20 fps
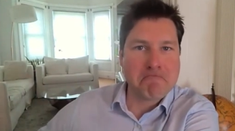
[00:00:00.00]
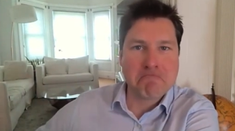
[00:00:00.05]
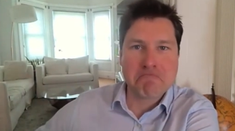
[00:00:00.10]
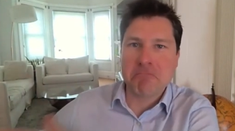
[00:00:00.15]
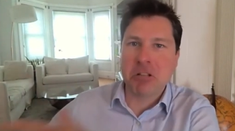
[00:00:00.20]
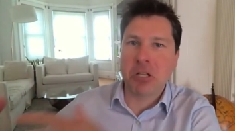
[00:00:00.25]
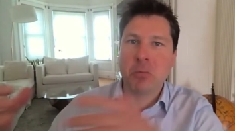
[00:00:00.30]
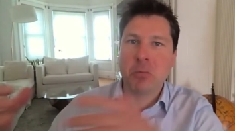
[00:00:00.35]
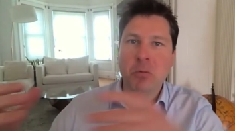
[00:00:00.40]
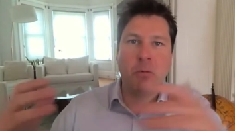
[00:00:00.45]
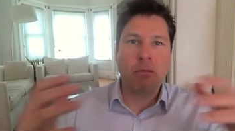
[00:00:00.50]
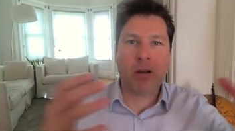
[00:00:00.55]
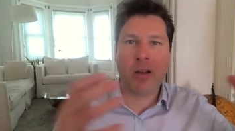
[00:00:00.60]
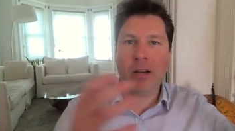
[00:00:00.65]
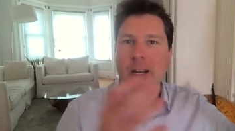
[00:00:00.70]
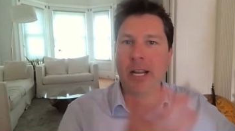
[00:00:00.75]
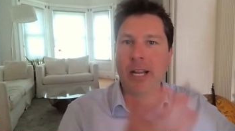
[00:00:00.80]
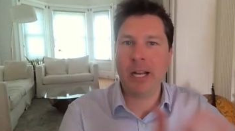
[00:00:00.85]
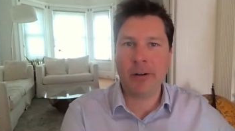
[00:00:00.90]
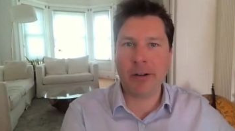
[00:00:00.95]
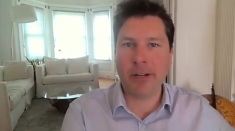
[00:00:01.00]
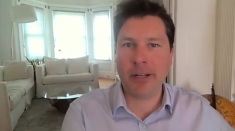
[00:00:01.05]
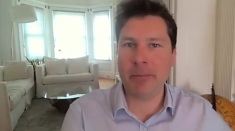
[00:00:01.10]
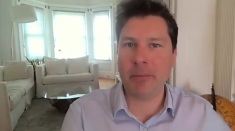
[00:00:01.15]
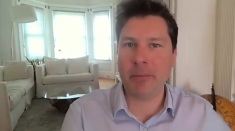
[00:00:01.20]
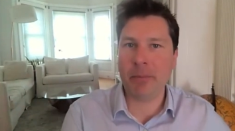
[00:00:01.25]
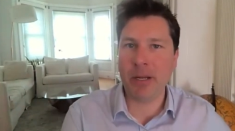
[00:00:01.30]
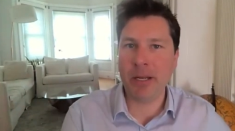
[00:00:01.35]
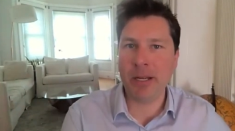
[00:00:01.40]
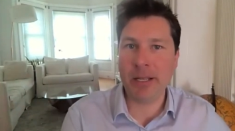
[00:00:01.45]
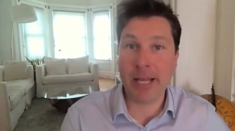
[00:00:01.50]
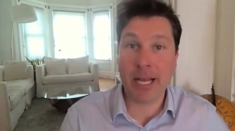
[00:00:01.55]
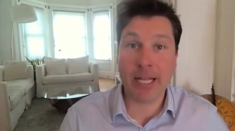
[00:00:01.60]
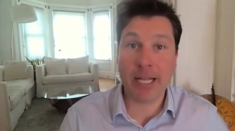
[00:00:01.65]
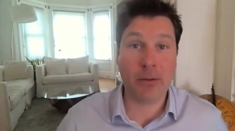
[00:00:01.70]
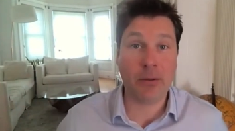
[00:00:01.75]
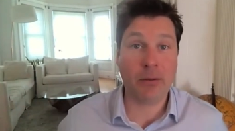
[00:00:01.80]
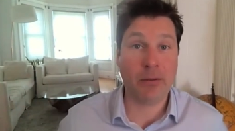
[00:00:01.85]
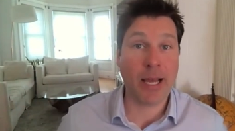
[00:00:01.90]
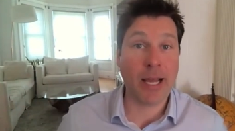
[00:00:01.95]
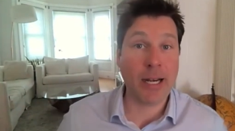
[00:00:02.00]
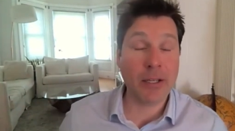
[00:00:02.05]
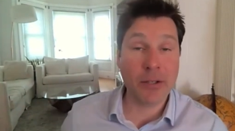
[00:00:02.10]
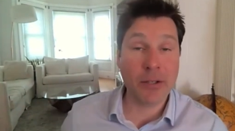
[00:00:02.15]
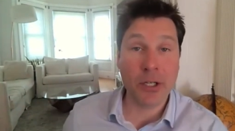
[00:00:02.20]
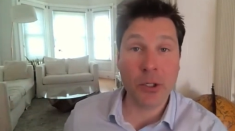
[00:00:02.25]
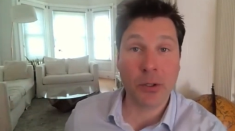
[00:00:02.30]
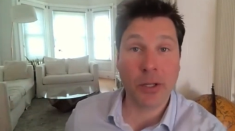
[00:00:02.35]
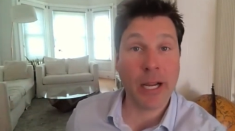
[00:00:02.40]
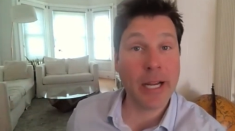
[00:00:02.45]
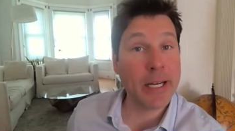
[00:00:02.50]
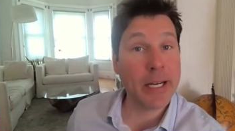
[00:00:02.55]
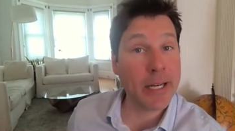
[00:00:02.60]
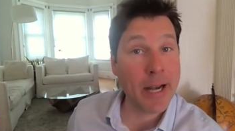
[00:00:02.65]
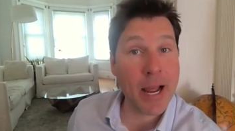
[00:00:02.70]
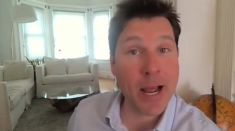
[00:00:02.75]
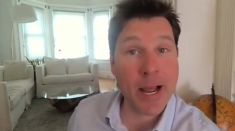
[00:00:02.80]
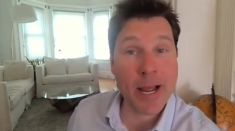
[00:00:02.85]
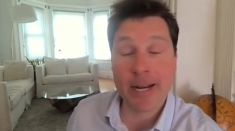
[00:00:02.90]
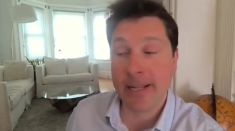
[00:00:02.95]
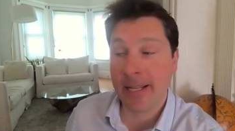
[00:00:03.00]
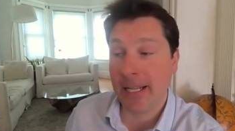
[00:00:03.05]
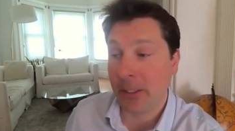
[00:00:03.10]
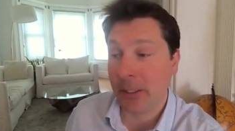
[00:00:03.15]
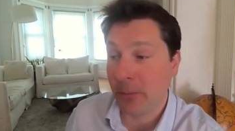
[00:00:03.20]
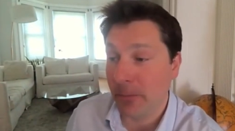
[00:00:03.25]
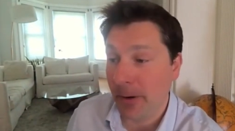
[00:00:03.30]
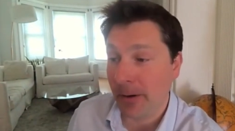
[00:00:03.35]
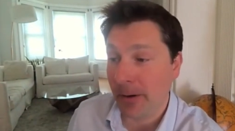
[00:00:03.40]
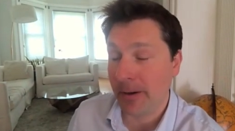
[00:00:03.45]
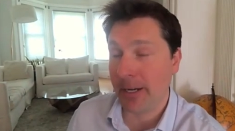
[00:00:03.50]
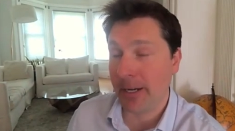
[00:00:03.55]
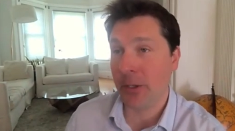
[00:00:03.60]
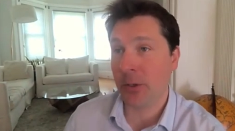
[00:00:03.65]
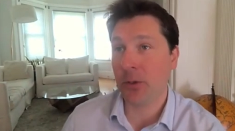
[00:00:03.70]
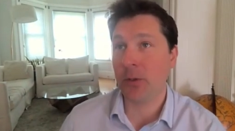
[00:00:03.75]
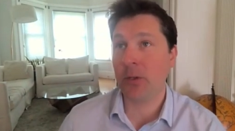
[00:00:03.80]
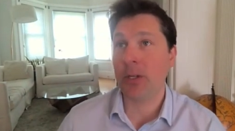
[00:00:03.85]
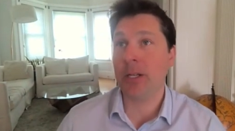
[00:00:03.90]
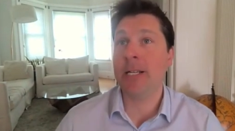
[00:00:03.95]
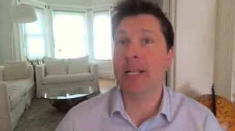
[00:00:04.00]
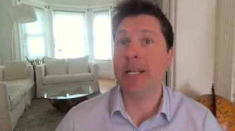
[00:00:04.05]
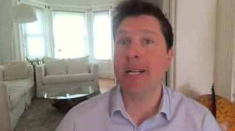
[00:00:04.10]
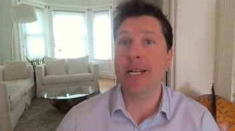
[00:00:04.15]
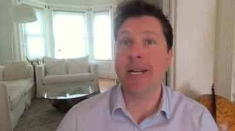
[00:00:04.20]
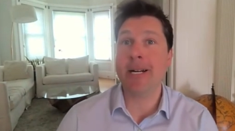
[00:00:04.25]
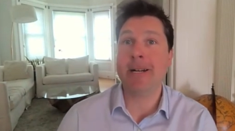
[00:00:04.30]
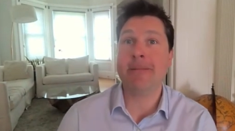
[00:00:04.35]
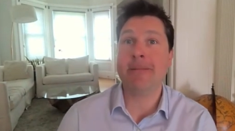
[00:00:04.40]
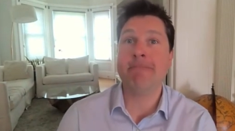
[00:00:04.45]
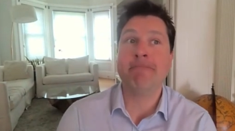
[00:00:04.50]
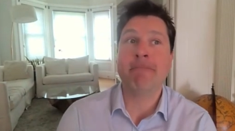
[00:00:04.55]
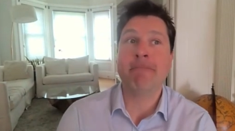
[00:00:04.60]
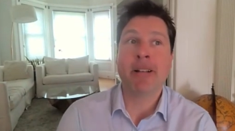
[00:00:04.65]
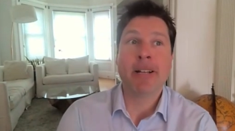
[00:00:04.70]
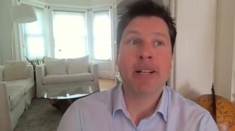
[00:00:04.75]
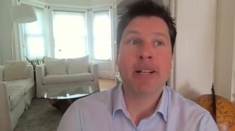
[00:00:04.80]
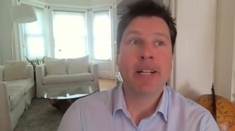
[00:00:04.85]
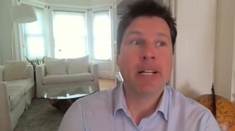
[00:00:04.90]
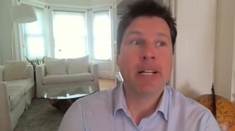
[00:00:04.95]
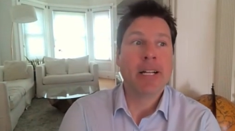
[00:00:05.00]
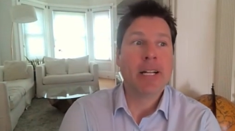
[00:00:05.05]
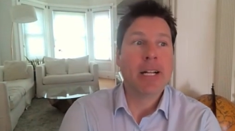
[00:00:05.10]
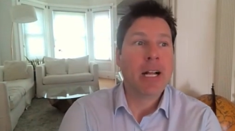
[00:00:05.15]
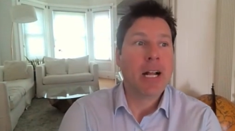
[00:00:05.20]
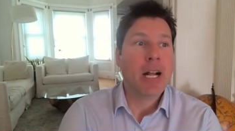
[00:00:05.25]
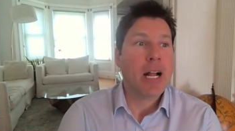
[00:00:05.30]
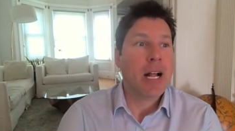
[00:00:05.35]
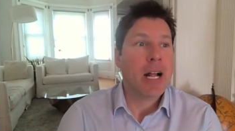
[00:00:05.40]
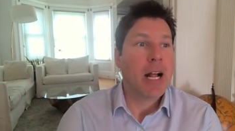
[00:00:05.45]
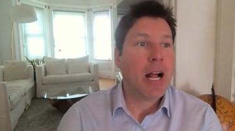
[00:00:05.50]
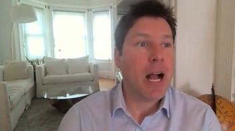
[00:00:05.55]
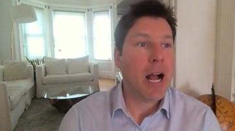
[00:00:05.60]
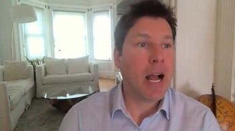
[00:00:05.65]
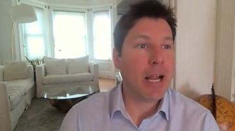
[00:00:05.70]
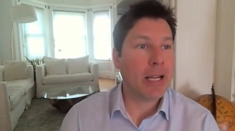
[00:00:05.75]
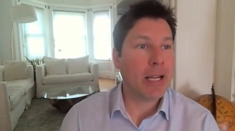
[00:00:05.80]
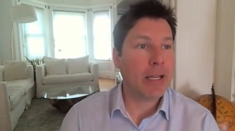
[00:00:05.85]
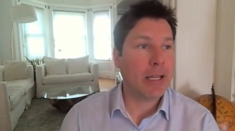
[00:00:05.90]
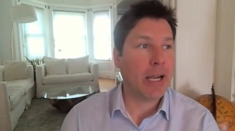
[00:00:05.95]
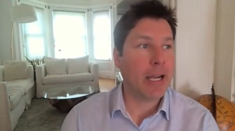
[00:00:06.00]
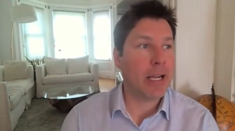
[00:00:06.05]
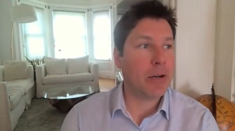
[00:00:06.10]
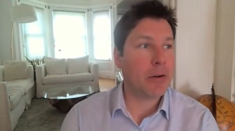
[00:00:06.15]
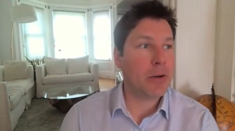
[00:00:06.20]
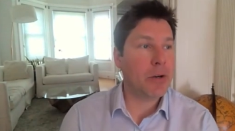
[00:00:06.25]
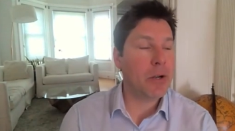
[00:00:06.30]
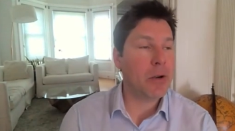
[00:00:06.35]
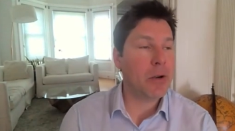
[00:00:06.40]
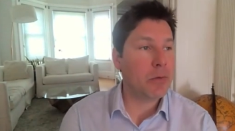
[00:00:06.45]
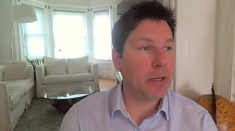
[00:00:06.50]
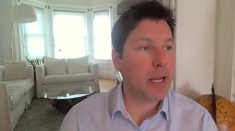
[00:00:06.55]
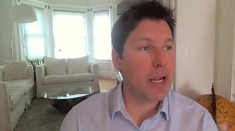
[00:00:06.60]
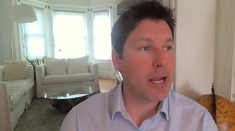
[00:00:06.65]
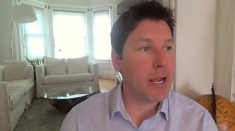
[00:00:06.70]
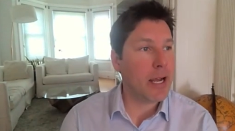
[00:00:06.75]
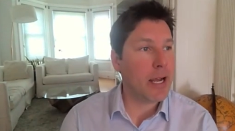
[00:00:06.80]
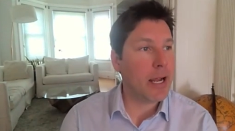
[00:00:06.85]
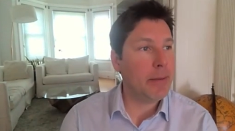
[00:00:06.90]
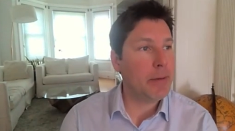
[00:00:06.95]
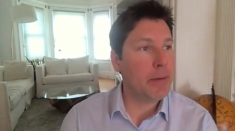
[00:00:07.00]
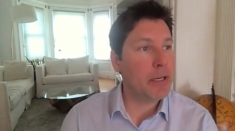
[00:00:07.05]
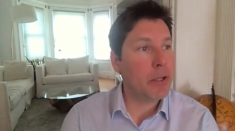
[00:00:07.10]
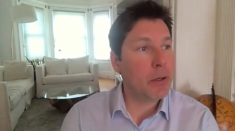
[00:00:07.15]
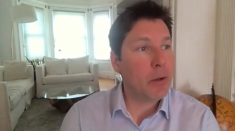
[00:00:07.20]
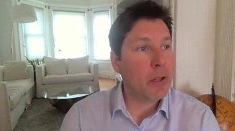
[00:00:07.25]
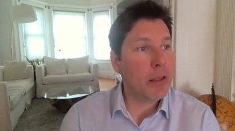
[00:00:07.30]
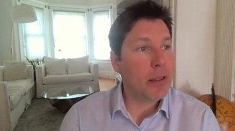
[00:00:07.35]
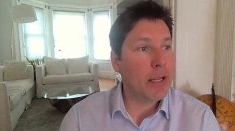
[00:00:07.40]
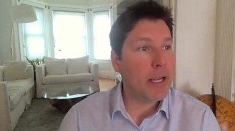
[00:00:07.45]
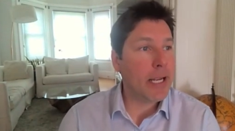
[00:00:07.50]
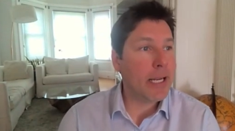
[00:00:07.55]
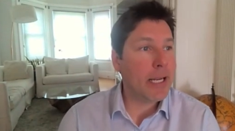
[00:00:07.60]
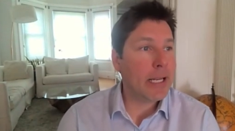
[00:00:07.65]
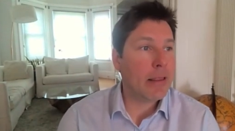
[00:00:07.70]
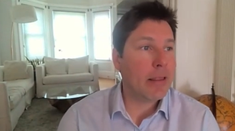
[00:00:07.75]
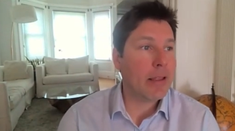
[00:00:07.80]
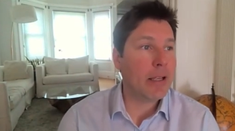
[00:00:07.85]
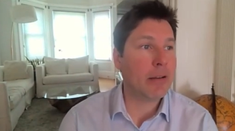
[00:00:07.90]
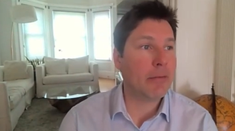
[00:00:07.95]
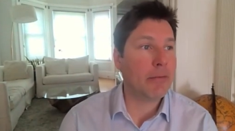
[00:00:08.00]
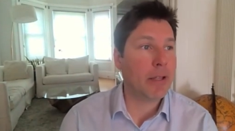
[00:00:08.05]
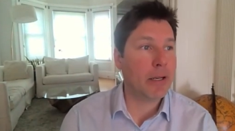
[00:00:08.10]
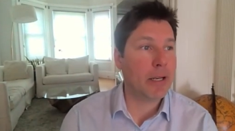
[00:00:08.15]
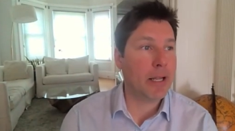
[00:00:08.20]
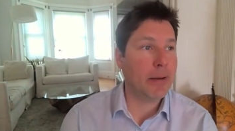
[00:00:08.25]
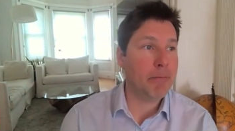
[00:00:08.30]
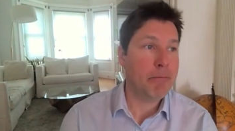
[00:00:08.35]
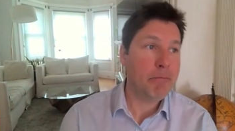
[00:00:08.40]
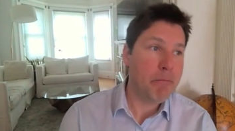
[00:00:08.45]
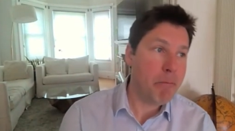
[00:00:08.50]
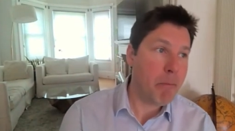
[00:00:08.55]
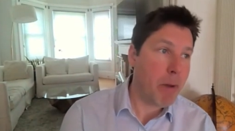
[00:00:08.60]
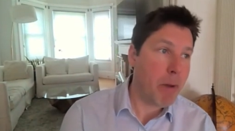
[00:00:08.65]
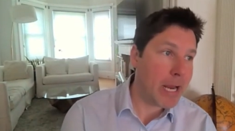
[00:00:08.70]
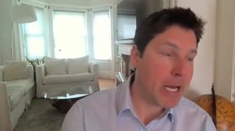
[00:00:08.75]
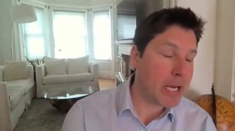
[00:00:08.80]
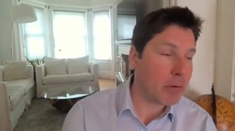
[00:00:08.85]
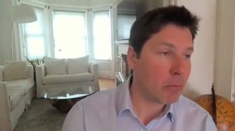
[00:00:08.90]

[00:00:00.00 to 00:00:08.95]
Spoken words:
let's move on to area B. That is interesting. That's very interesting. I don't know. Yeah. I mean, the only thing I can think of that it might